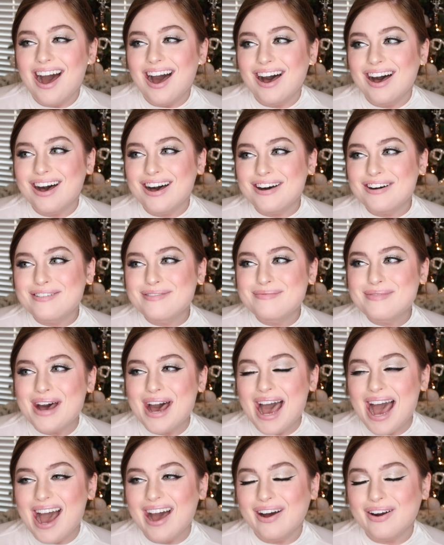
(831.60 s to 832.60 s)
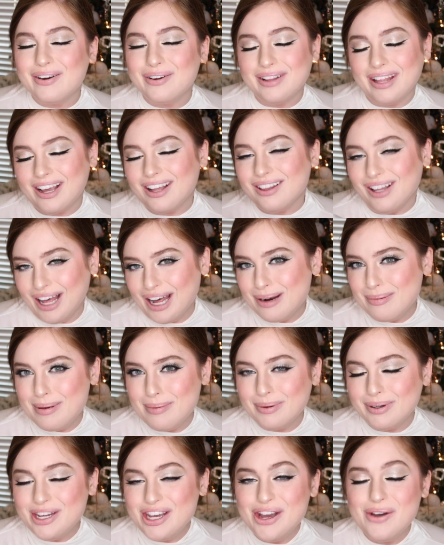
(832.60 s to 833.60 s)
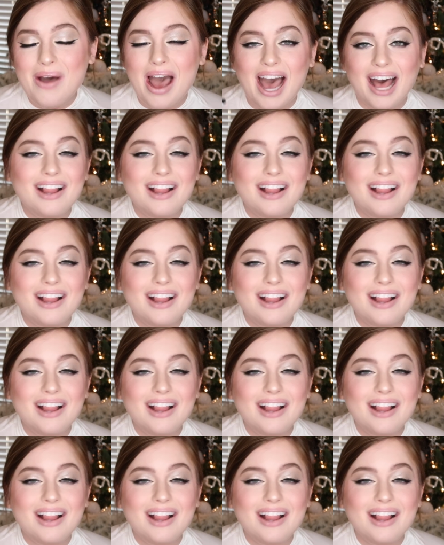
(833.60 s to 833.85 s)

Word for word: Um, or like a lot of people do.